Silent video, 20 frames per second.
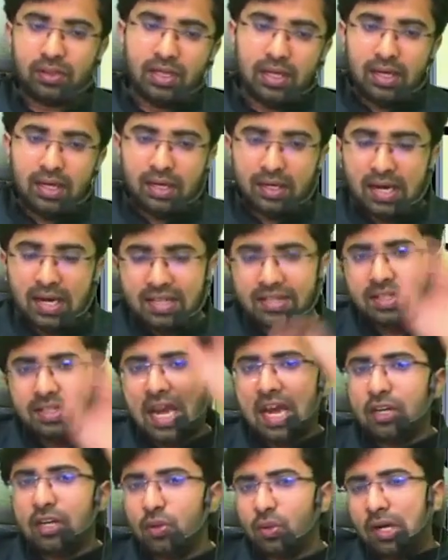Guys,
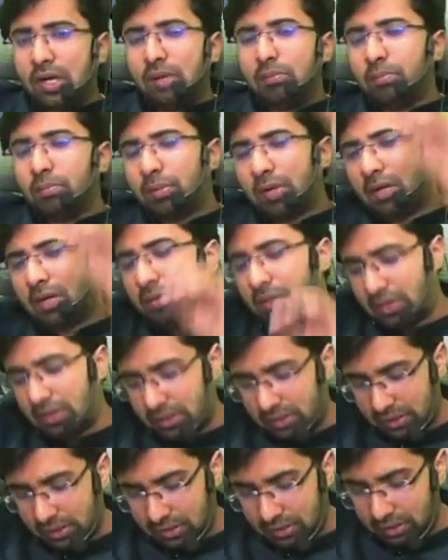can you
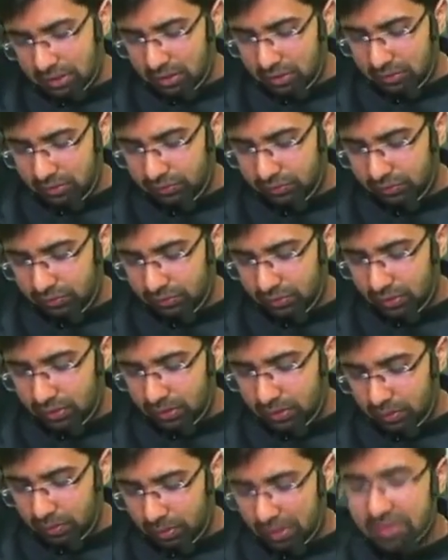present
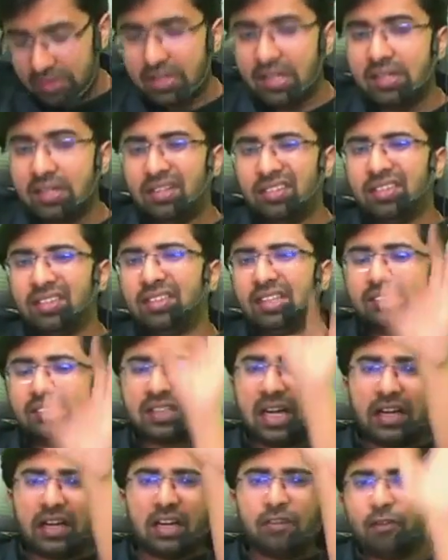this in the
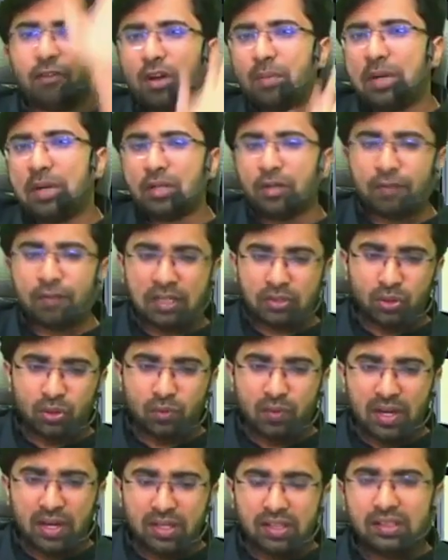standard format of x on
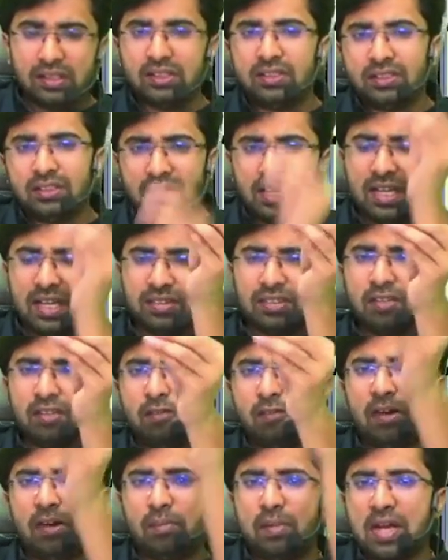y? Sir, yes sir, we
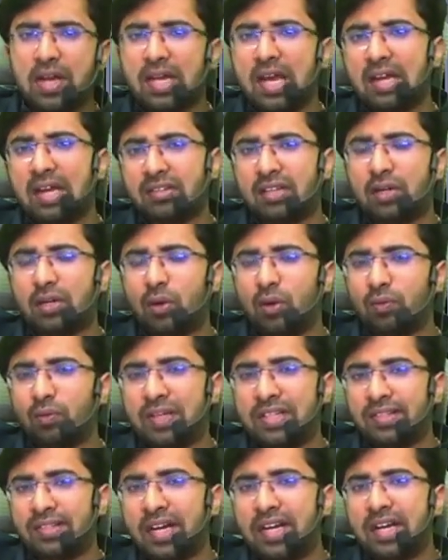will make x at on
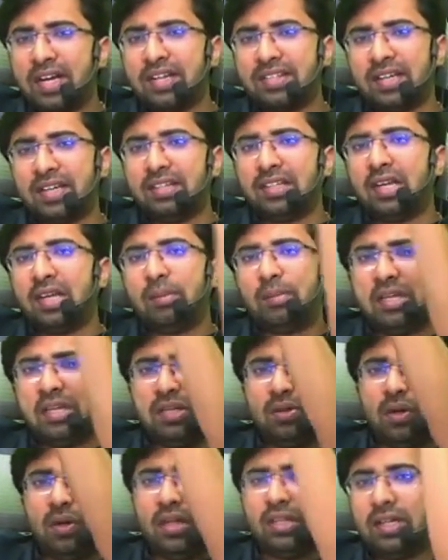one side and send the
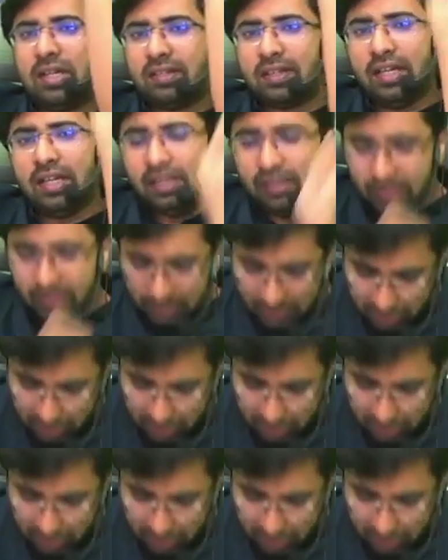remaining on another side. Let's